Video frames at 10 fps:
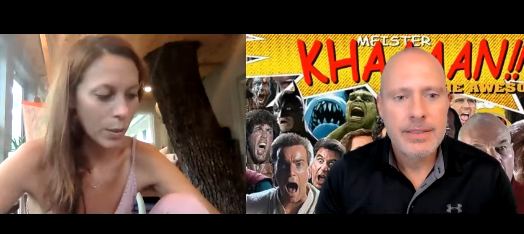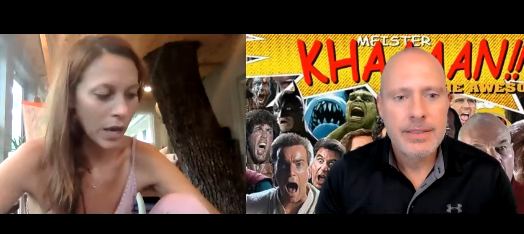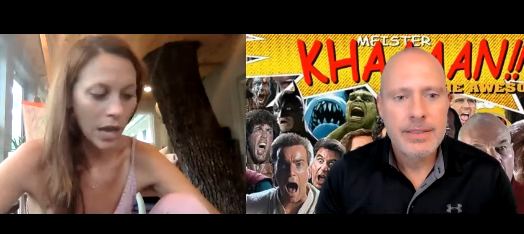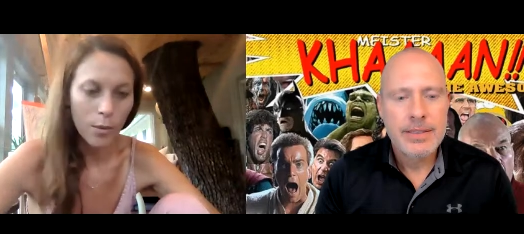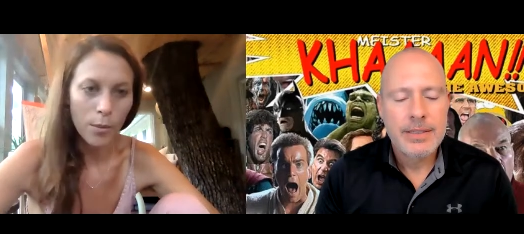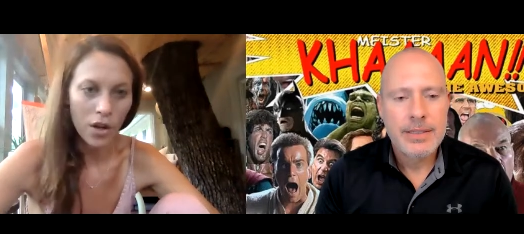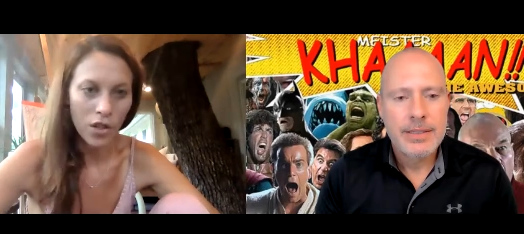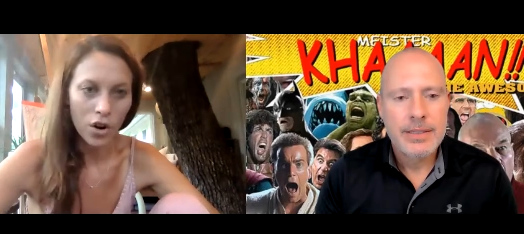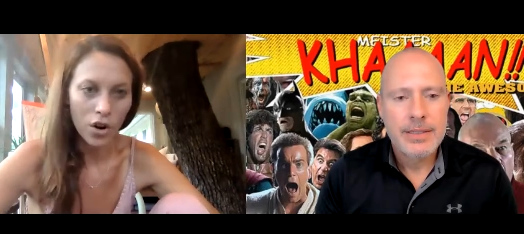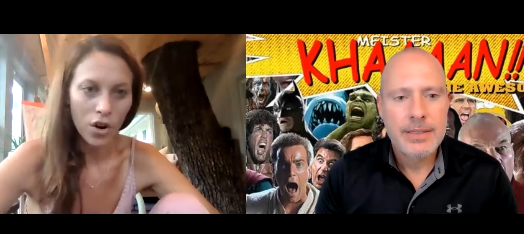Speaker 1: became a
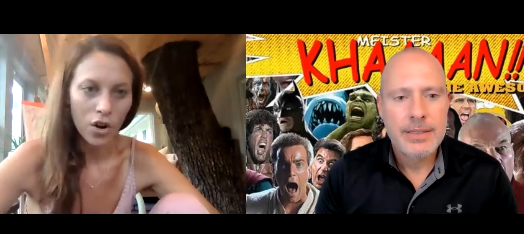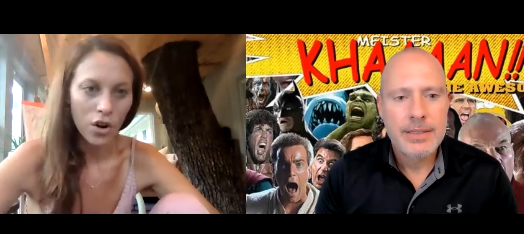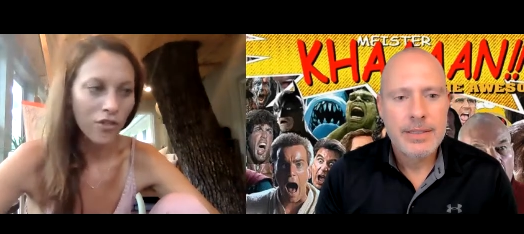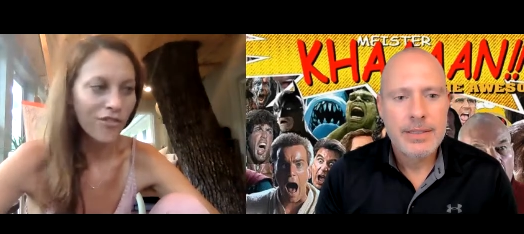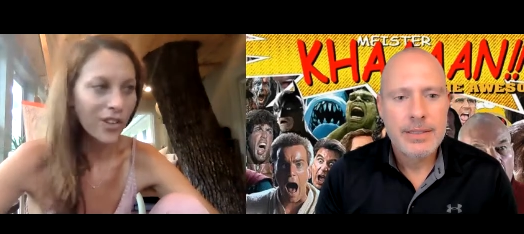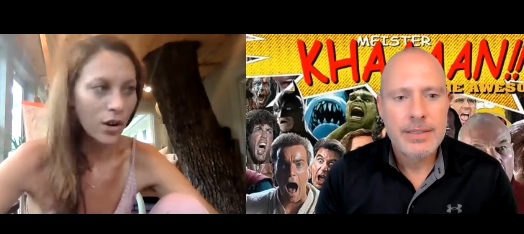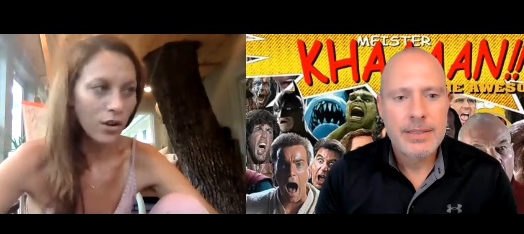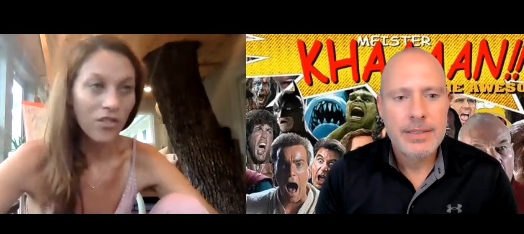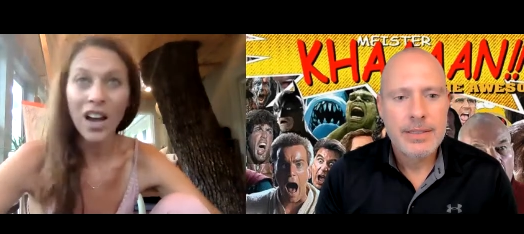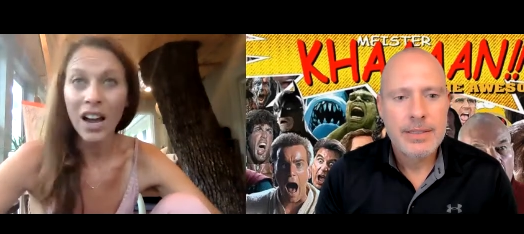mother, her fear of
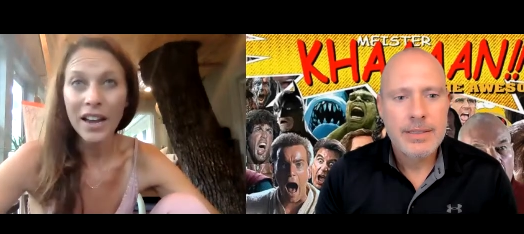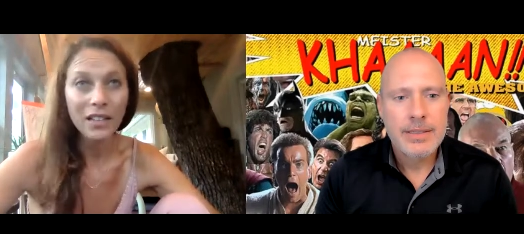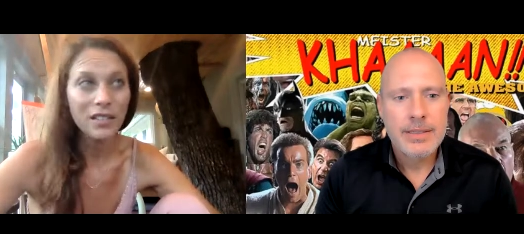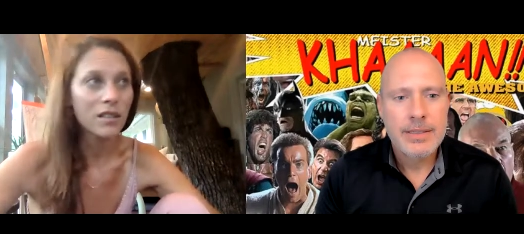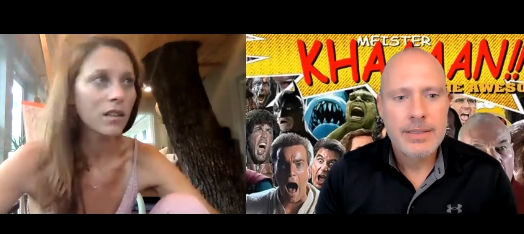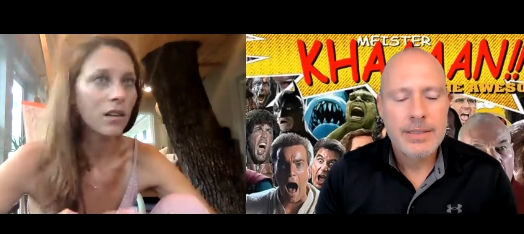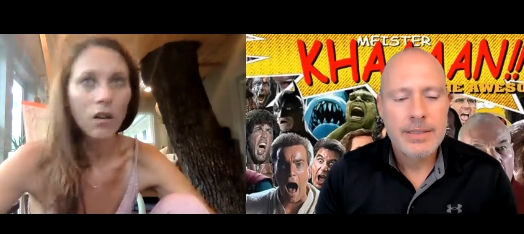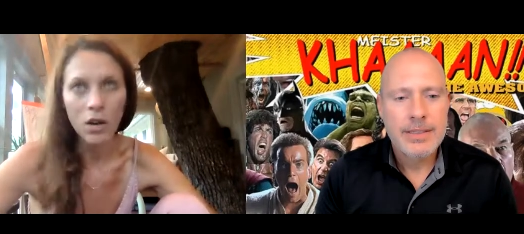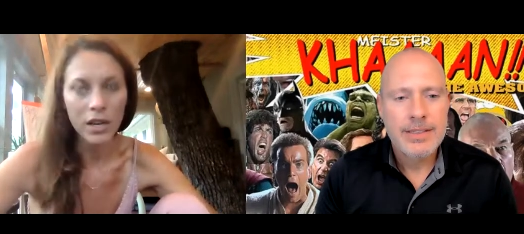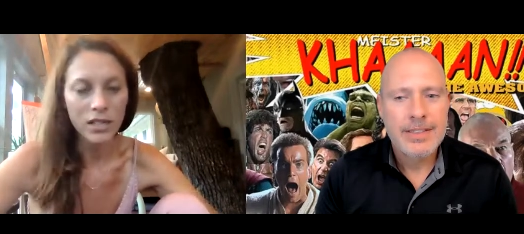heights and
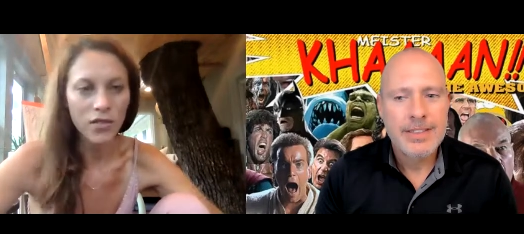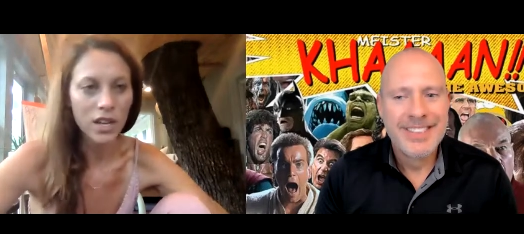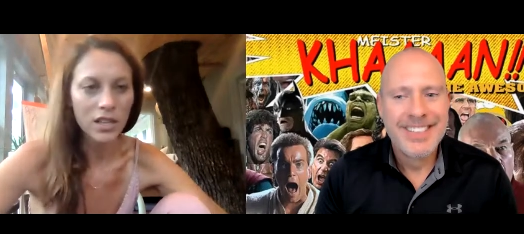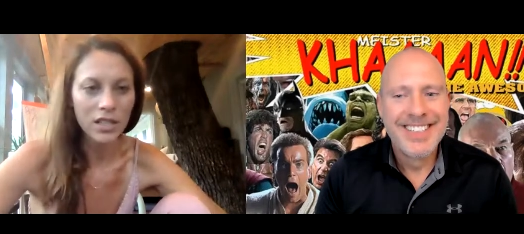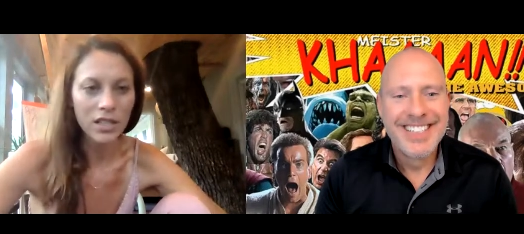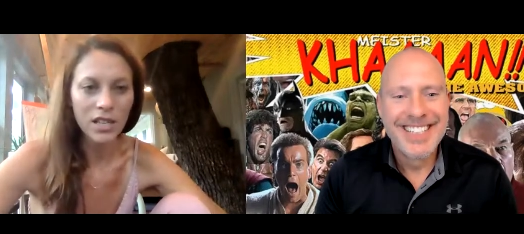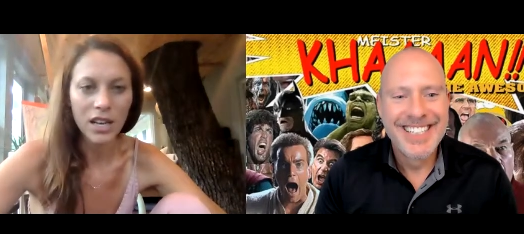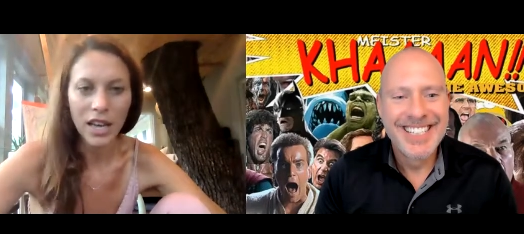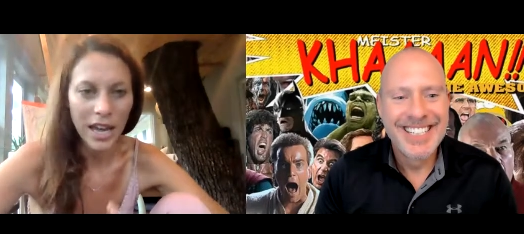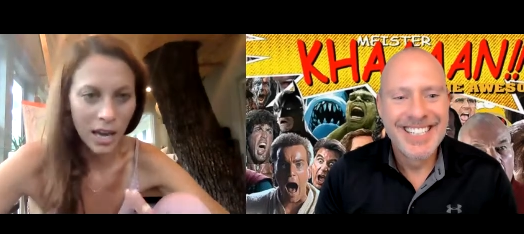all kinds of things has like
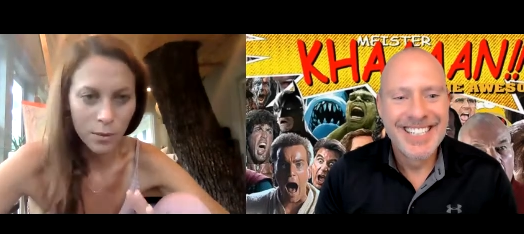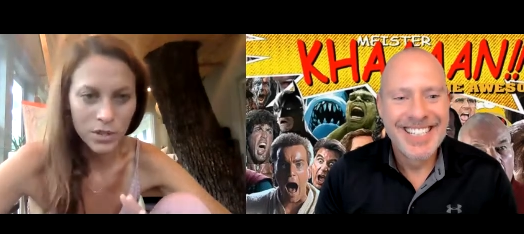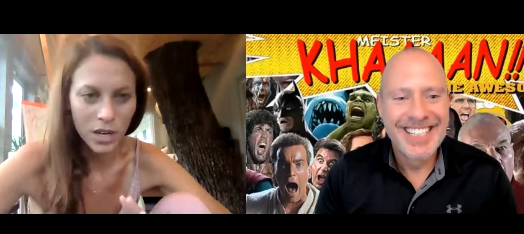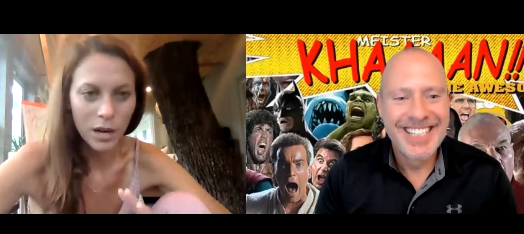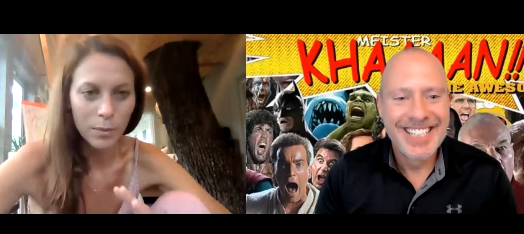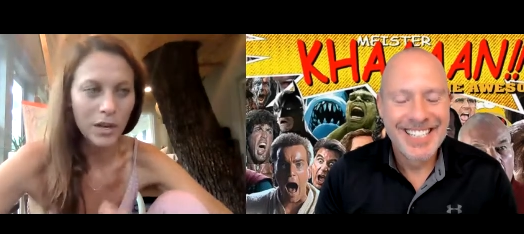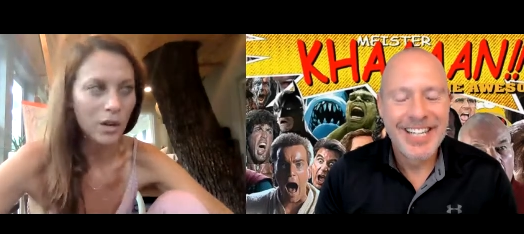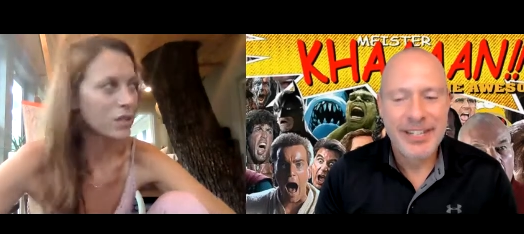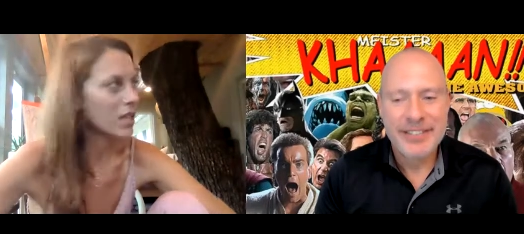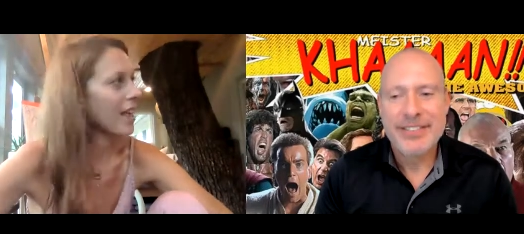amped up. And I
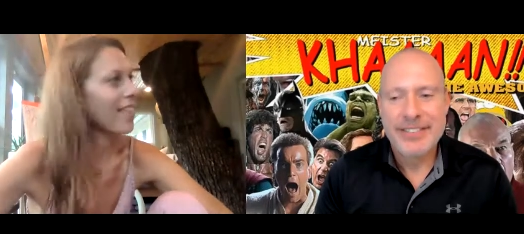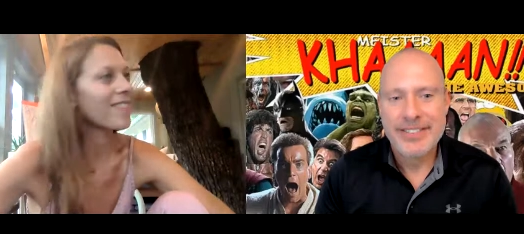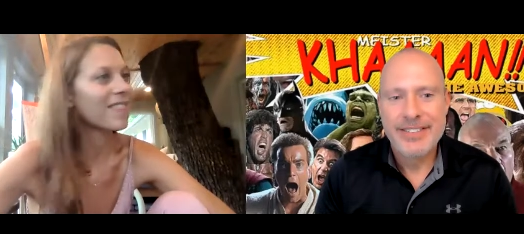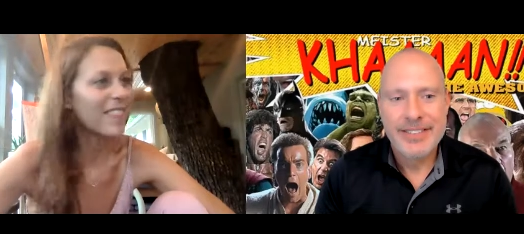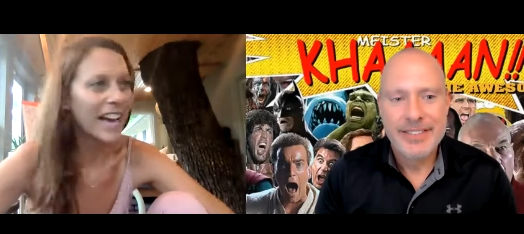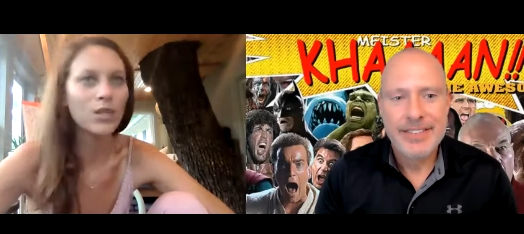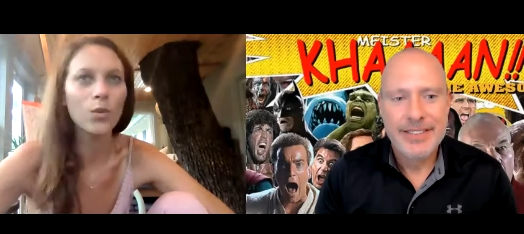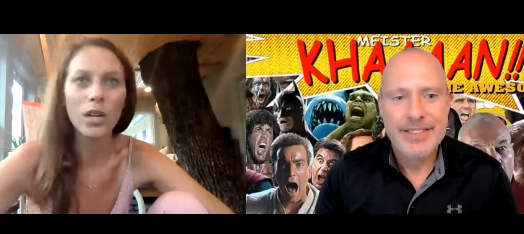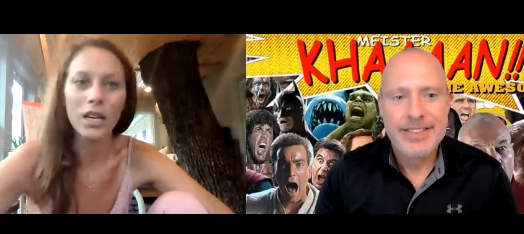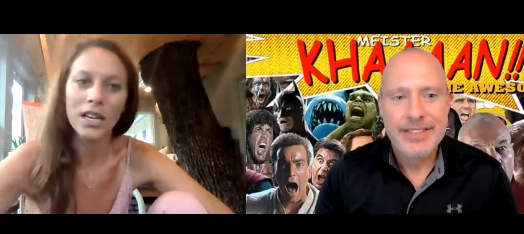was yeah. like, that's
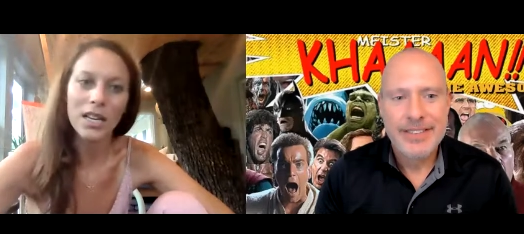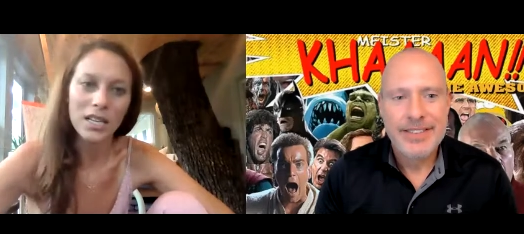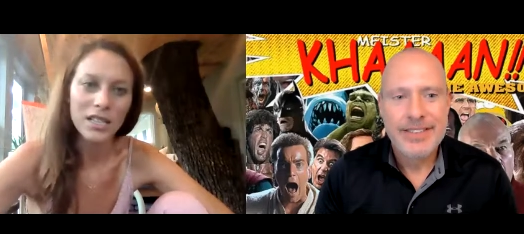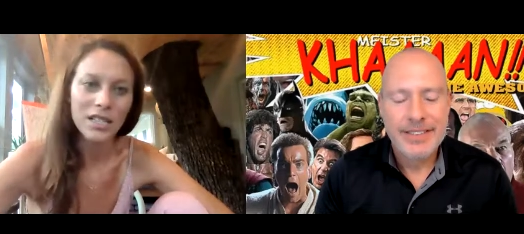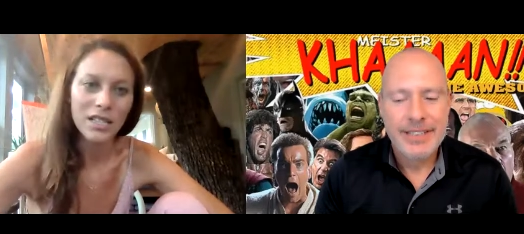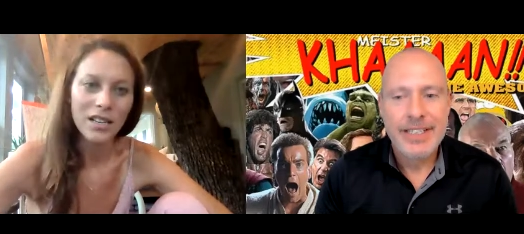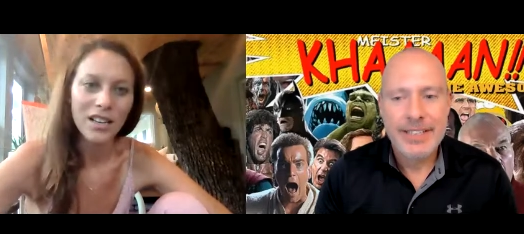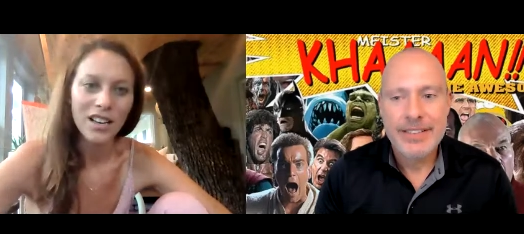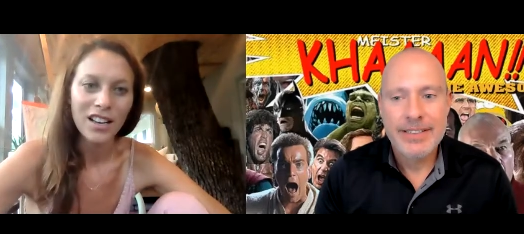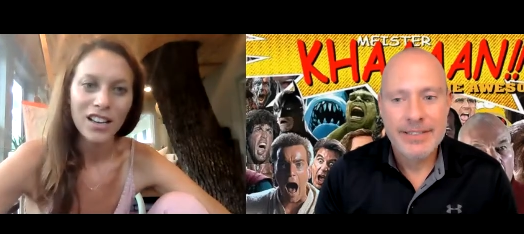what it is.
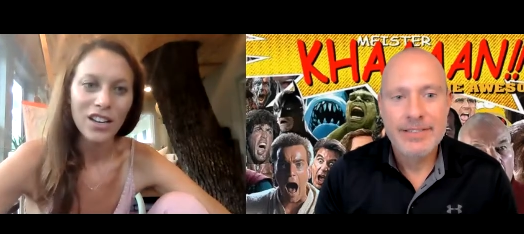Yeah.